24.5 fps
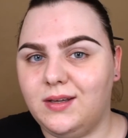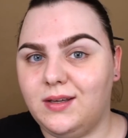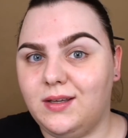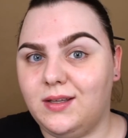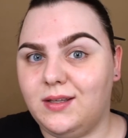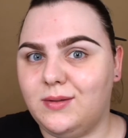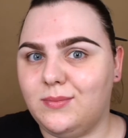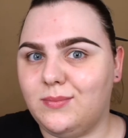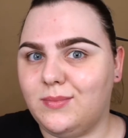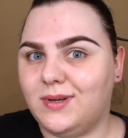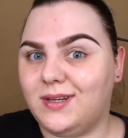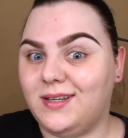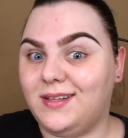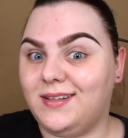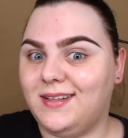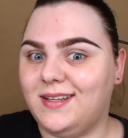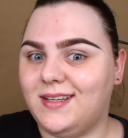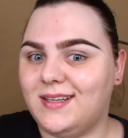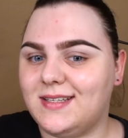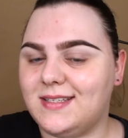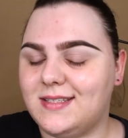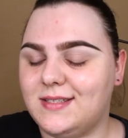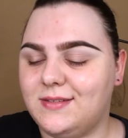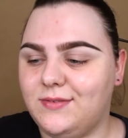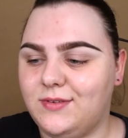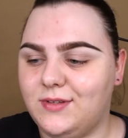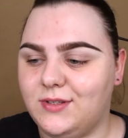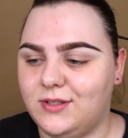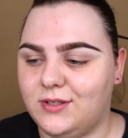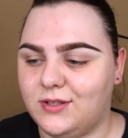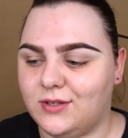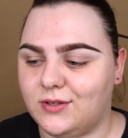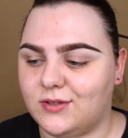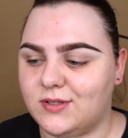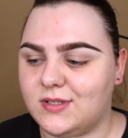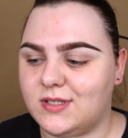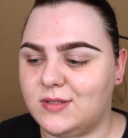in my next
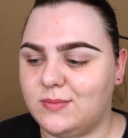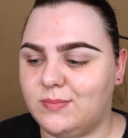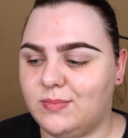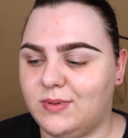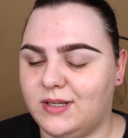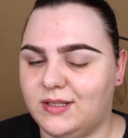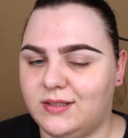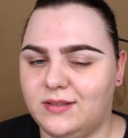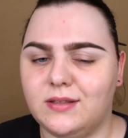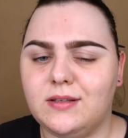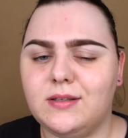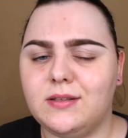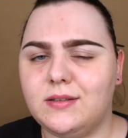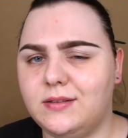videos, but